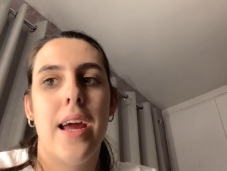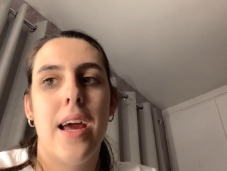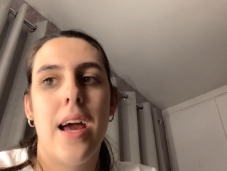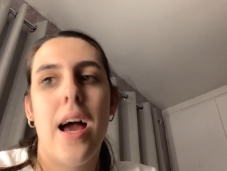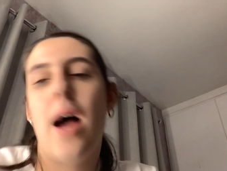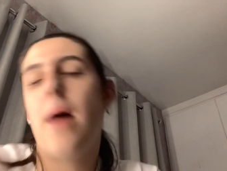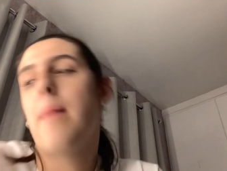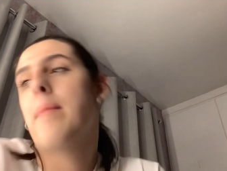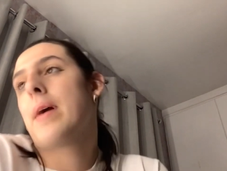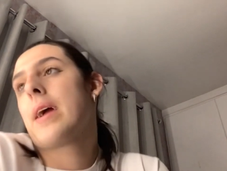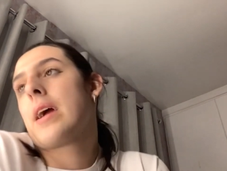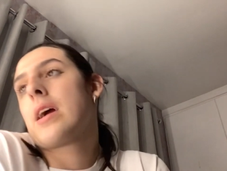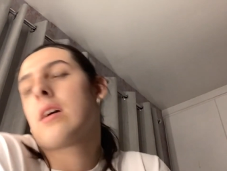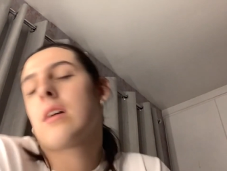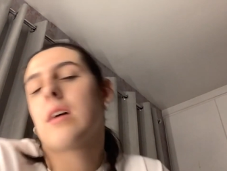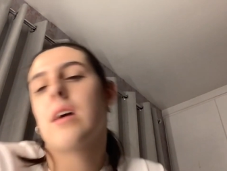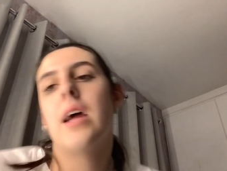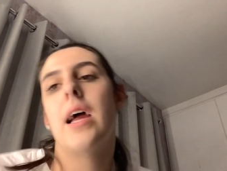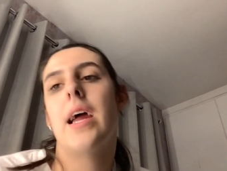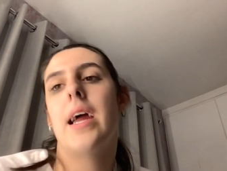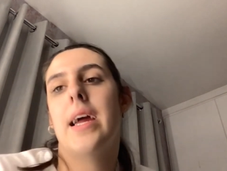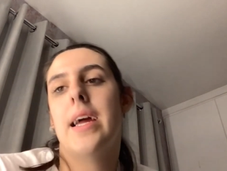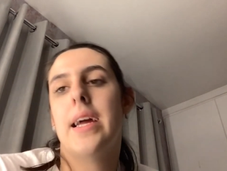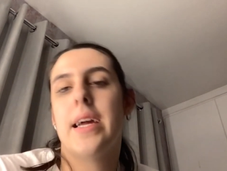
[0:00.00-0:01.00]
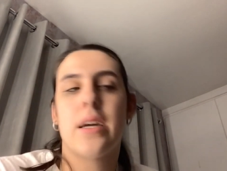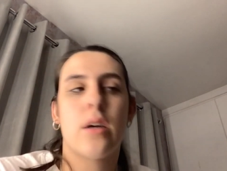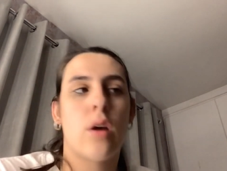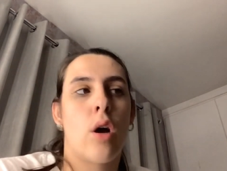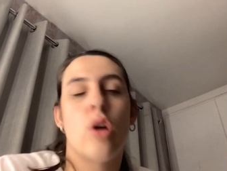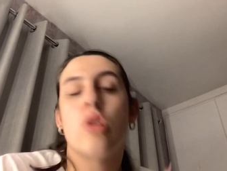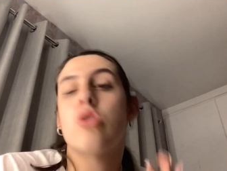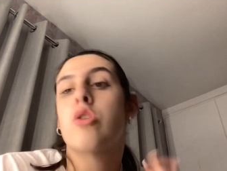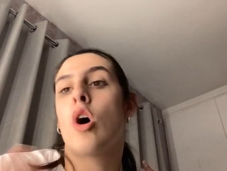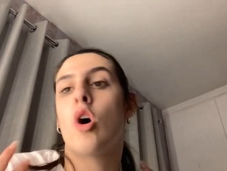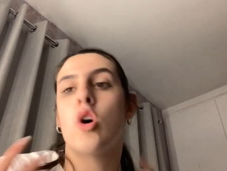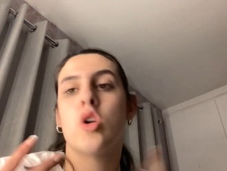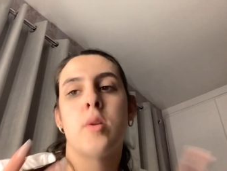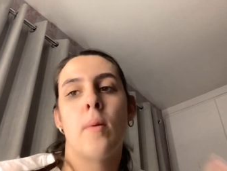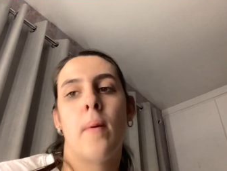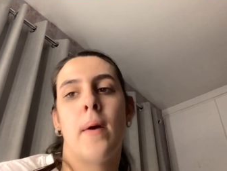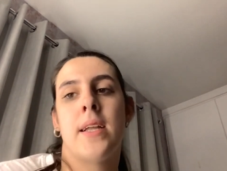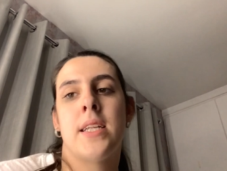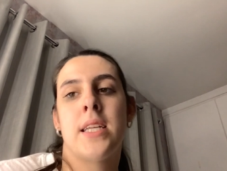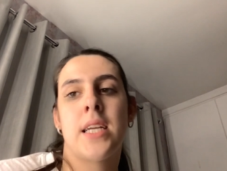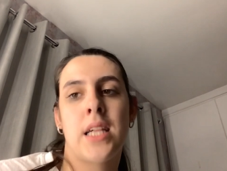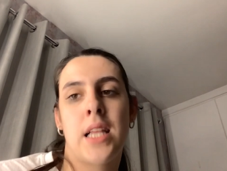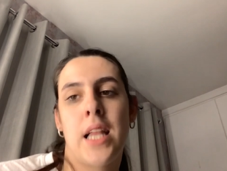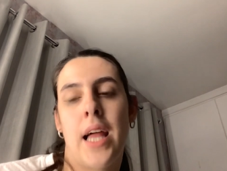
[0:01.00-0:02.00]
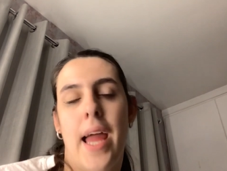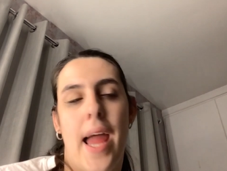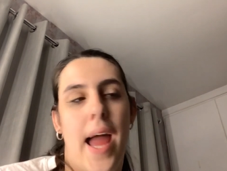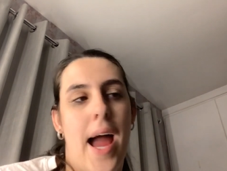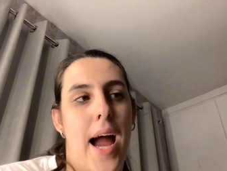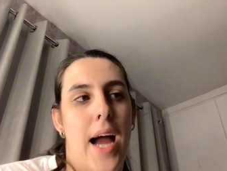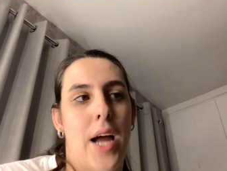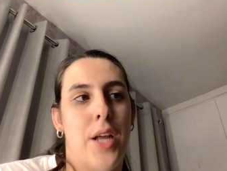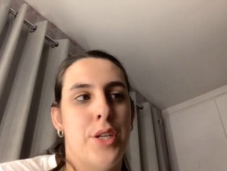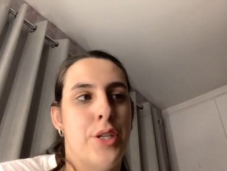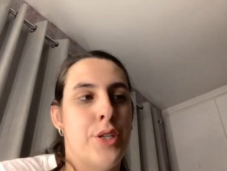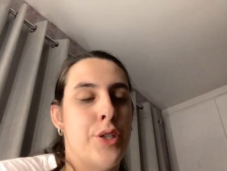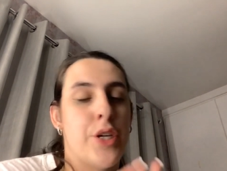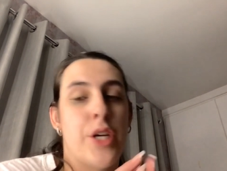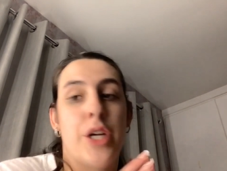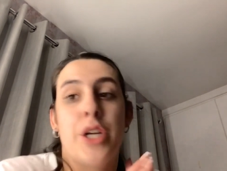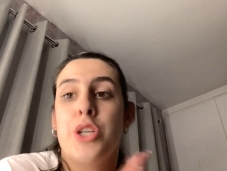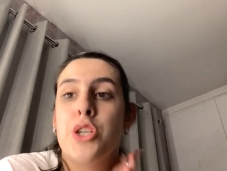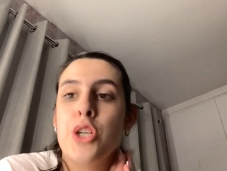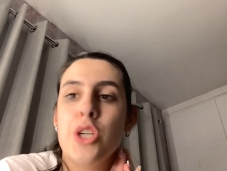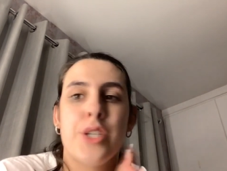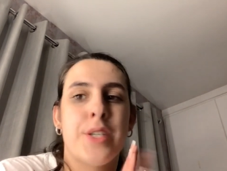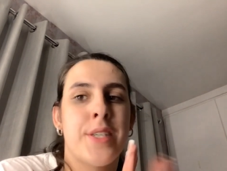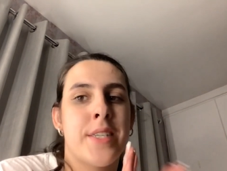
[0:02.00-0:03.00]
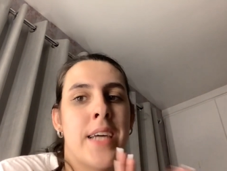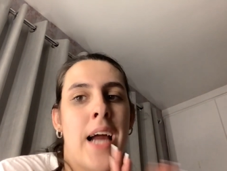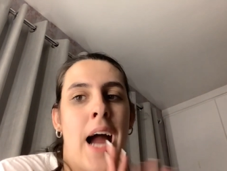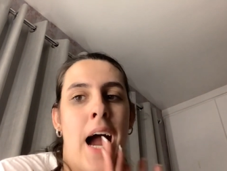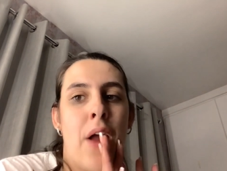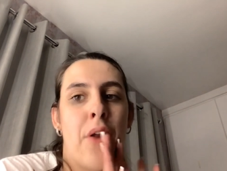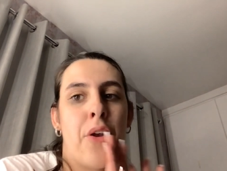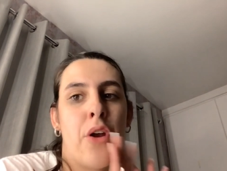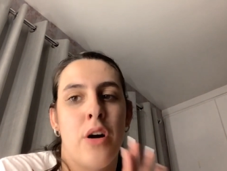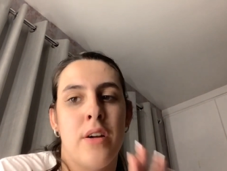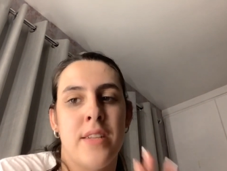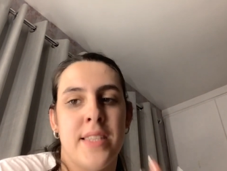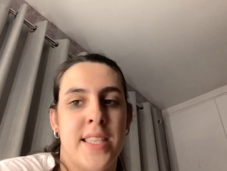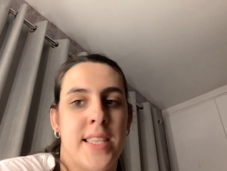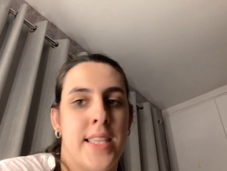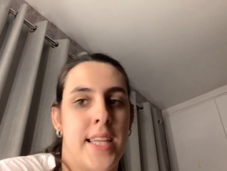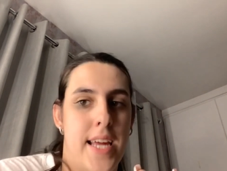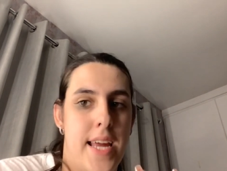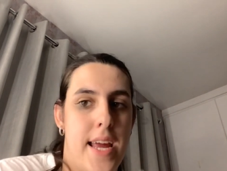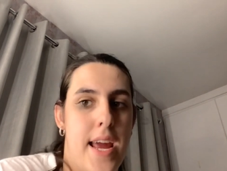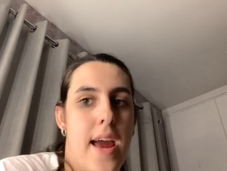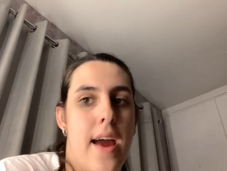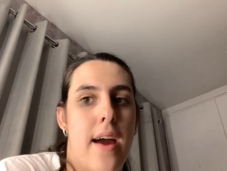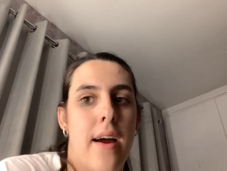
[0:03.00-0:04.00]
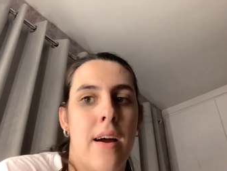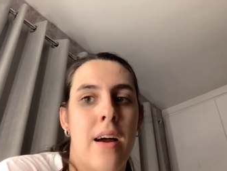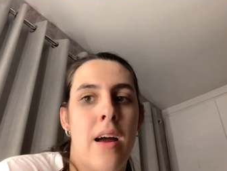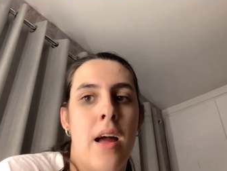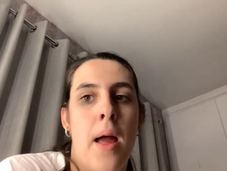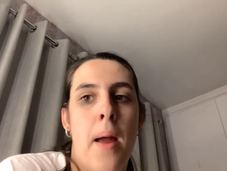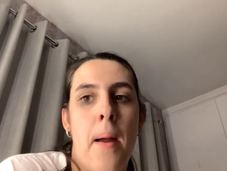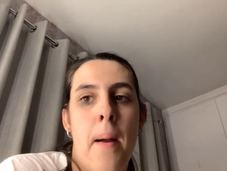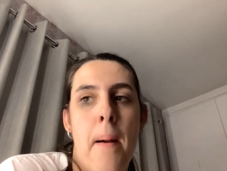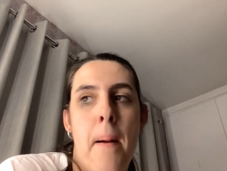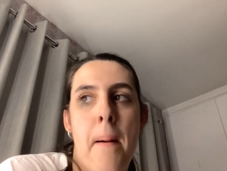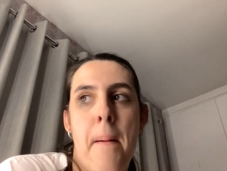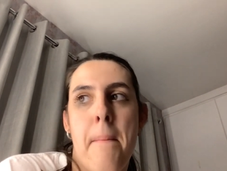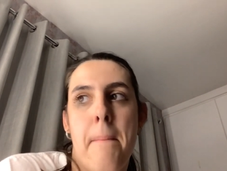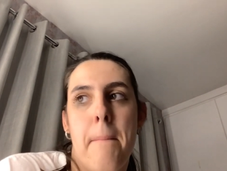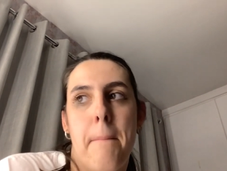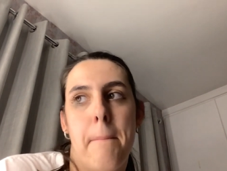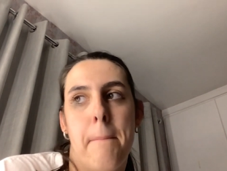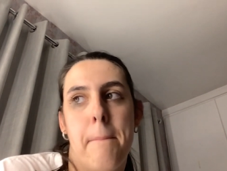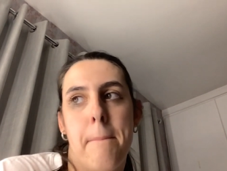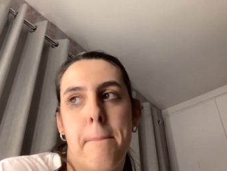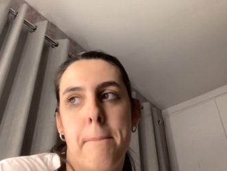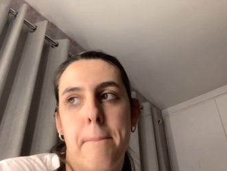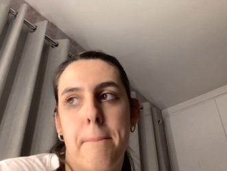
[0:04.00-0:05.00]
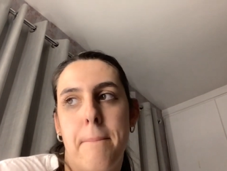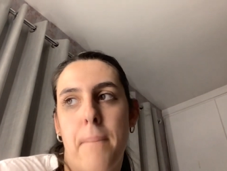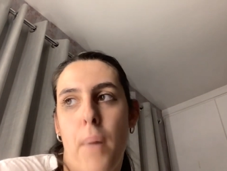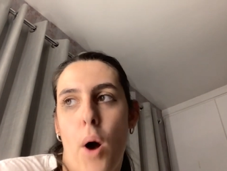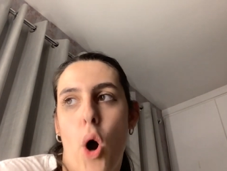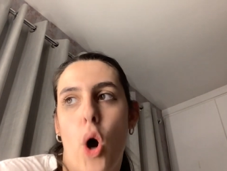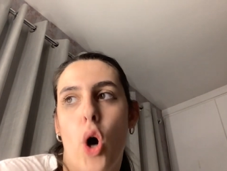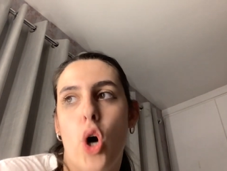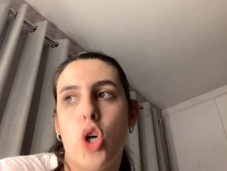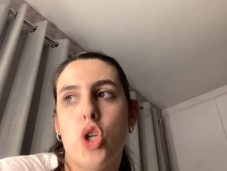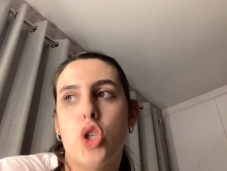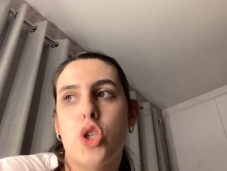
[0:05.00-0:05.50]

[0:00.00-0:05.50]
um it, it controls her basically, and she just cannot see it. But